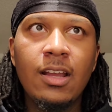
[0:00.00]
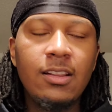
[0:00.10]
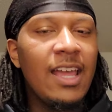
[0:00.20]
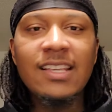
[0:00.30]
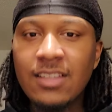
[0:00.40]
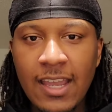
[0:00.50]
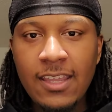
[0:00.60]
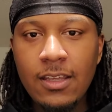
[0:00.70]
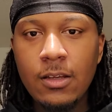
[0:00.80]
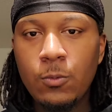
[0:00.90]
last
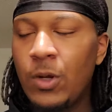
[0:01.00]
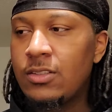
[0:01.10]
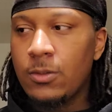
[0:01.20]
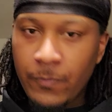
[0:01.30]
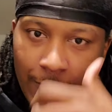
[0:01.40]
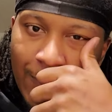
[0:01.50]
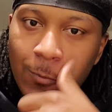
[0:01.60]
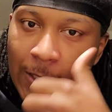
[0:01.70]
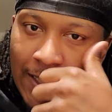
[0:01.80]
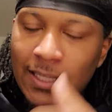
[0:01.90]
night, which
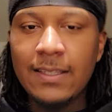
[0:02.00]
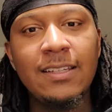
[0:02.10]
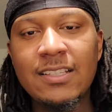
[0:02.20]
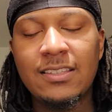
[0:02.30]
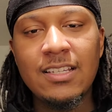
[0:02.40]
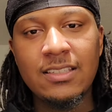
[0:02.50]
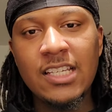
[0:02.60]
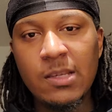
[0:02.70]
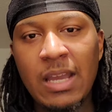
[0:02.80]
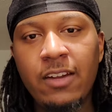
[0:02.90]
it
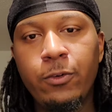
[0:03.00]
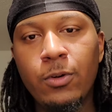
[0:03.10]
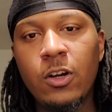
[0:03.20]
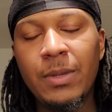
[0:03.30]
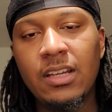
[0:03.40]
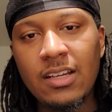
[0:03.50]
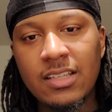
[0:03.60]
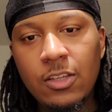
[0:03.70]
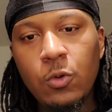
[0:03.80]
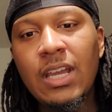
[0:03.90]
doesn't matter for real,
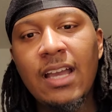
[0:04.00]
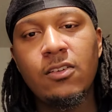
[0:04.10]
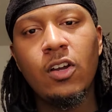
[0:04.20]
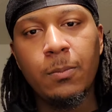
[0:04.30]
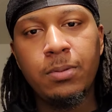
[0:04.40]
because you guys are